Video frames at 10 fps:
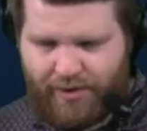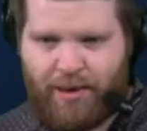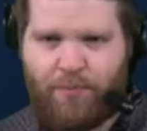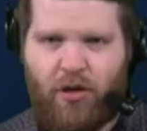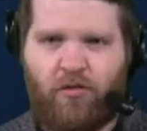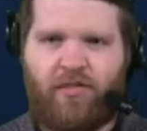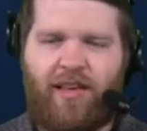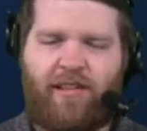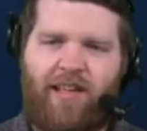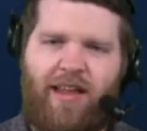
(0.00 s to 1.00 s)
Keep those
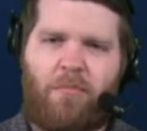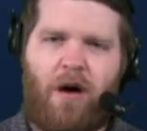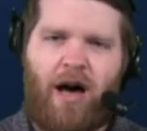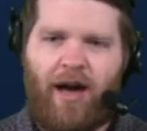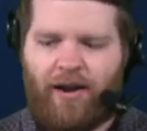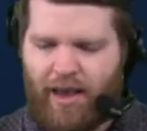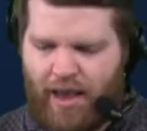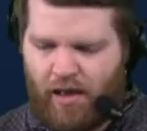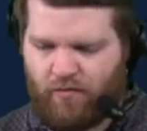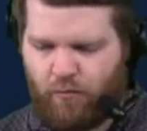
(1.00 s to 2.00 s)
things in mind
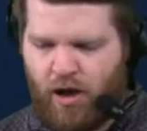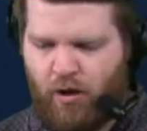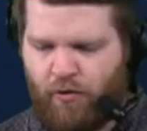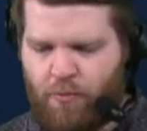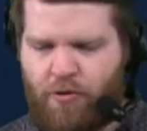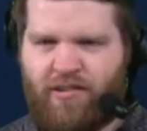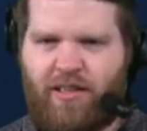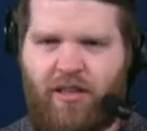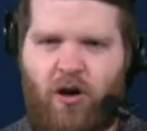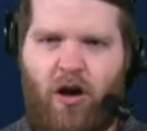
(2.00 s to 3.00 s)
as well. We
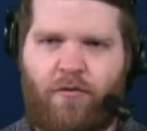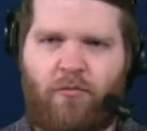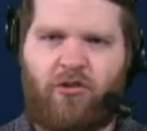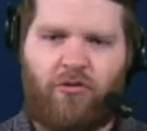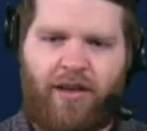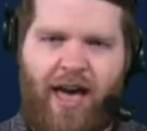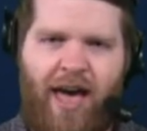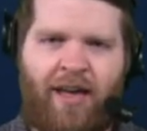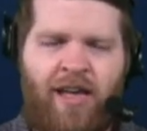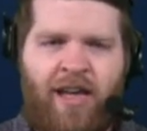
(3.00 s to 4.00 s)
appreciate the call from
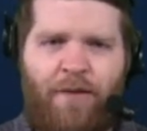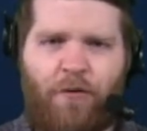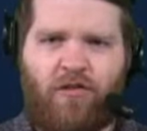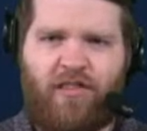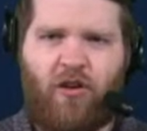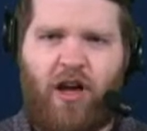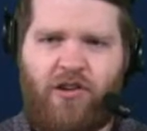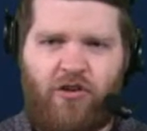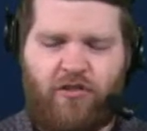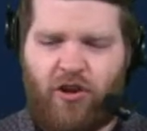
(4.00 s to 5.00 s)
2K. If you're still
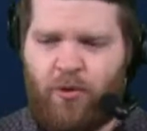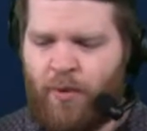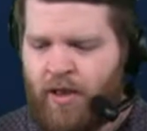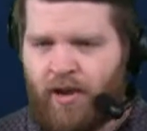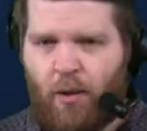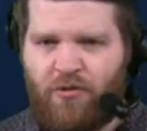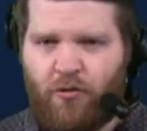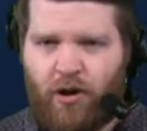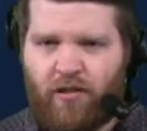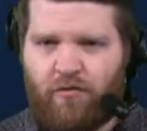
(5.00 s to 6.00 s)
on YouTube, come
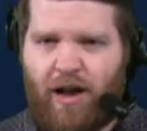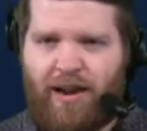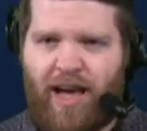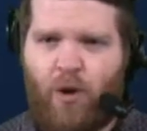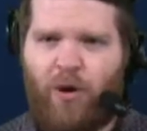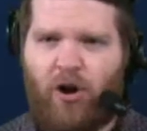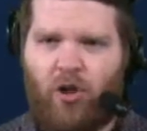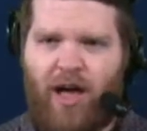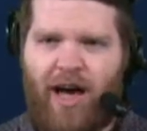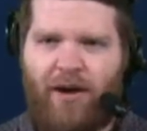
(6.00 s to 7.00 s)
join us right now. We are
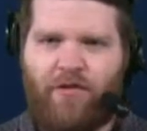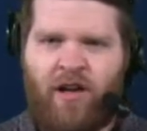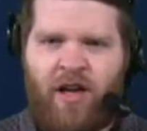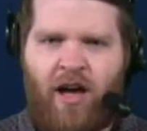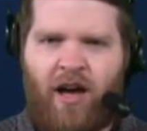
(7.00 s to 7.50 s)
live.